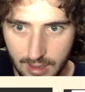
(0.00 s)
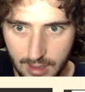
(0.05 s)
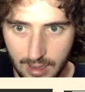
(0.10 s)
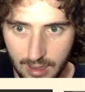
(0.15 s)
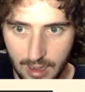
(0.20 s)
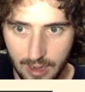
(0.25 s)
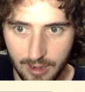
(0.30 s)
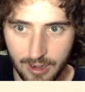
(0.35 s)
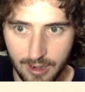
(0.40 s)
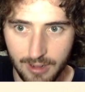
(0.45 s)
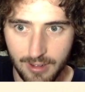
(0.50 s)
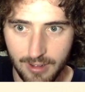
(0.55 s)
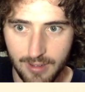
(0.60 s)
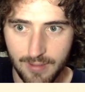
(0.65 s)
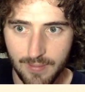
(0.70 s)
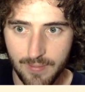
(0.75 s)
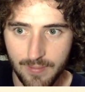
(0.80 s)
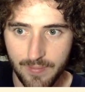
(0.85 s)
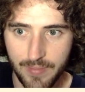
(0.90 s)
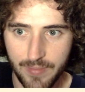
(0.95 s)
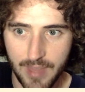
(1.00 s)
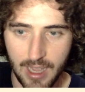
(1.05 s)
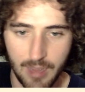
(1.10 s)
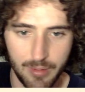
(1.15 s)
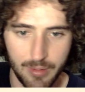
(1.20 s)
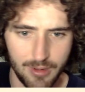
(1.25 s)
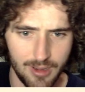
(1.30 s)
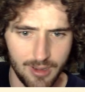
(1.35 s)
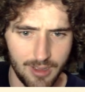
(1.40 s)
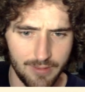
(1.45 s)
I don't know,
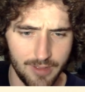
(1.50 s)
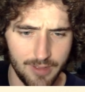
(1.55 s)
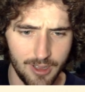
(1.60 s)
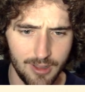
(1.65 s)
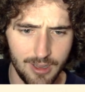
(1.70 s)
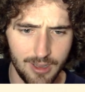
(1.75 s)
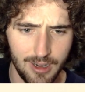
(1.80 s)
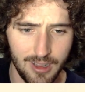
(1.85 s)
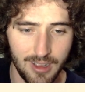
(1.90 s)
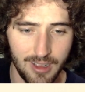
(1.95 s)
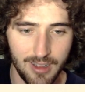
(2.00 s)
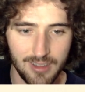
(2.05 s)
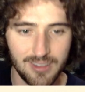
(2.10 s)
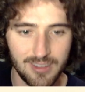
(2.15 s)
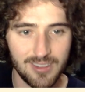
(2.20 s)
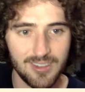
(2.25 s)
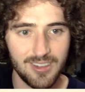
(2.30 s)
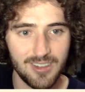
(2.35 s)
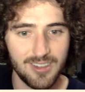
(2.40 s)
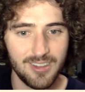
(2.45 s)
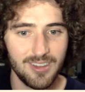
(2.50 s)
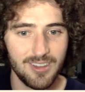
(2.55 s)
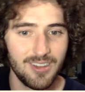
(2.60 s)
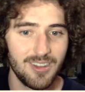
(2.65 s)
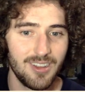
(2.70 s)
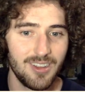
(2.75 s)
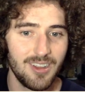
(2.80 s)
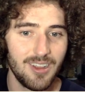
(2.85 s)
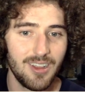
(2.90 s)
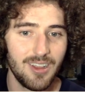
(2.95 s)
happy to have found that, I guess.
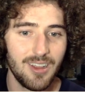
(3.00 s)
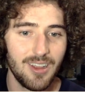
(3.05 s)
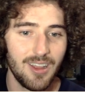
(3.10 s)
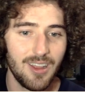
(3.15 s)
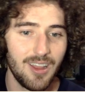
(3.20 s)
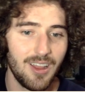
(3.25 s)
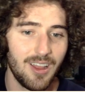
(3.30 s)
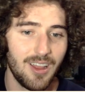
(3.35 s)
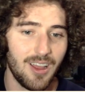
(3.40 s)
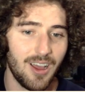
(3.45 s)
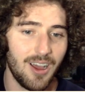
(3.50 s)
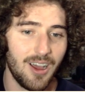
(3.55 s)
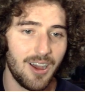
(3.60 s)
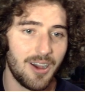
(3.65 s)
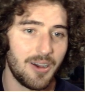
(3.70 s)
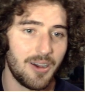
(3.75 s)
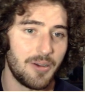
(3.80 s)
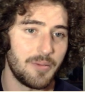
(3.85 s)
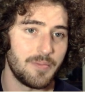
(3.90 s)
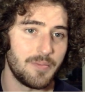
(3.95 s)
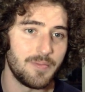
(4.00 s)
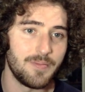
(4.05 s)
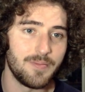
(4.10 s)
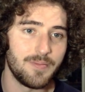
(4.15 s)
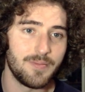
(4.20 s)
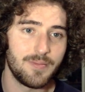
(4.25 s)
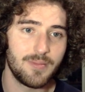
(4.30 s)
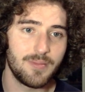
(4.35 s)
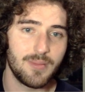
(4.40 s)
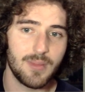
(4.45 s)
um,
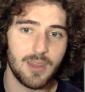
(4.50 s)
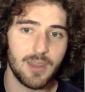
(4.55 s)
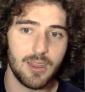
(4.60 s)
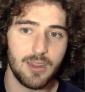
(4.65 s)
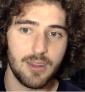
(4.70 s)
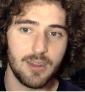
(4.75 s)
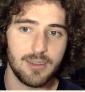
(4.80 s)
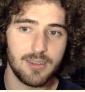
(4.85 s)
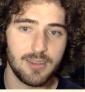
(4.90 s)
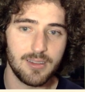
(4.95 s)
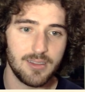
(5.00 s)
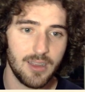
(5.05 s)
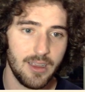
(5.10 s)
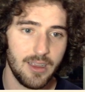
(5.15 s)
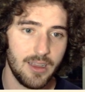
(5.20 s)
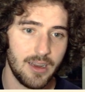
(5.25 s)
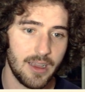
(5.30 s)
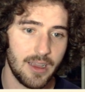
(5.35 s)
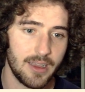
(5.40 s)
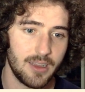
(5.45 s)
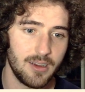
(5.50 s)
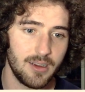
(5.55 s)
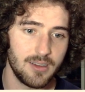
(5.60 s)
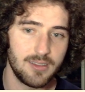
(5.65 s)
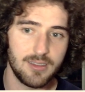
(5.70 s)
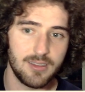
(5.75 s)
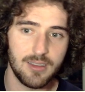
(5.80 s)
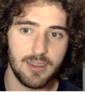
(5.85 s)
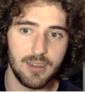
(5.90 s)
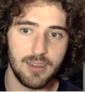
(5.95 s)
it's a slight
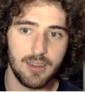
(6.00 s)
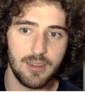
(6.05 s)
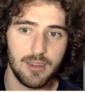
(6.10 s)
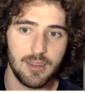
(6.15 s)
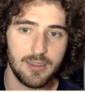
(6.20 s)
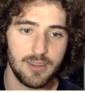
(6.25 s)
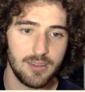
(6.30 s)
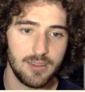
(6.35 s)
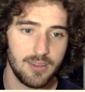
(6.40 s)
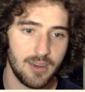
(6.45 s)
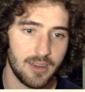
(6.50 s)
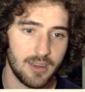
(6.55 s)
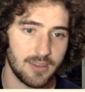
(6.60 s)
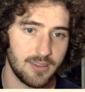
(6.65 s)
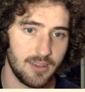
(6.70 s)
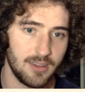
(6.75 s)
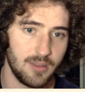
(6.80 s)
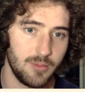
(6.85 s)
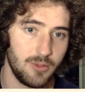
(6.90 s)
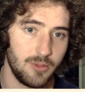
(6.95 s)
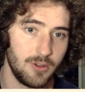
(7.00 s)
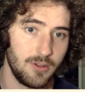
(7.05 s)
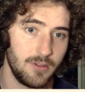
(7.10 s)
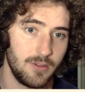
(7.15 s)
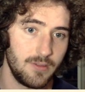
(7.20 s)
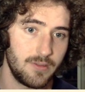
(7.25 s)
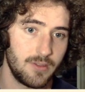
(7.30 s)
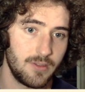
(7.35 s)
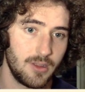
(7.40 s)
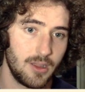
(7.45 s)
inaccuracy. This is an excellent
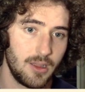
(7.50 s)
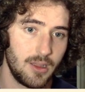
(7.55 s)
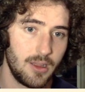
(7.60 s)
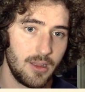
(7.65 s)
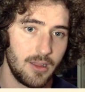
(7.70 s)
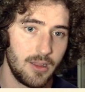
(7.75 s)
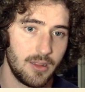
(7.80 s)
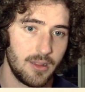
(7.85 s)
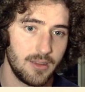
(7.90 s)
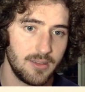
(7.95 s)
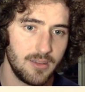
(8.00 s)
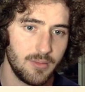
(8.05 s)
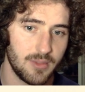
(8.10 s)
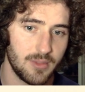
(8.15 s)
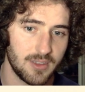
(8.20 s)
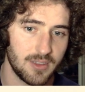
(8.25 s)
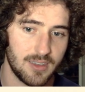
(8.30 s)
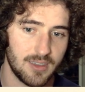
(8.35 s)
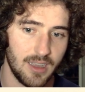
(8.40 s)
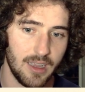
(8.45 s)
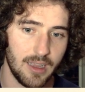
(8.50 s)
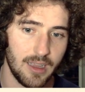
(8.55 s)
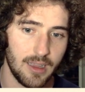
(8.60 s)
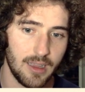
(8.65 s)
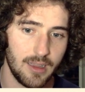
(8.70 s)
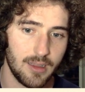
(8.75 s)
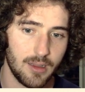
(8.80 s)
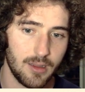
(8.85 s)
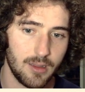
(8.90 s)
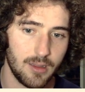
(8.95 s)
move. This is a mistake.
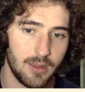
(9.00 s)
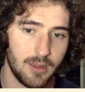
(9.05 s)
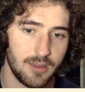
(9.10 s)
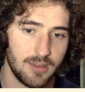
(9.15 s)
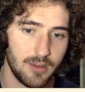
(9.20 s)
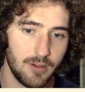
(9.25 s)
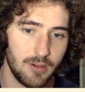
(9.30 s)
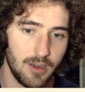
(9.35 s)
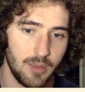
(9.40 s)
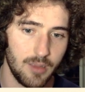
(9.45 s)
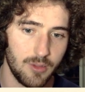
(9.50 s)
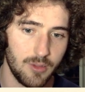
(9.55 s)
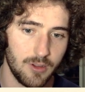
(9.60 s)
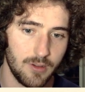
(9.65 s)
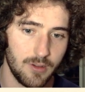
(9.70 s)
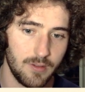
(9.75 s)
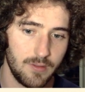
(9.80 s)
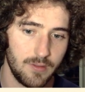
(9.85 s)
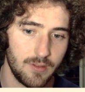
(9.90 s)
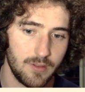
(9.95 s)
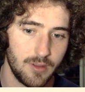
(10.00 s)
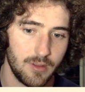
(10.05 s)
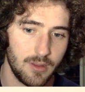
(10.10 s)
That's a great move.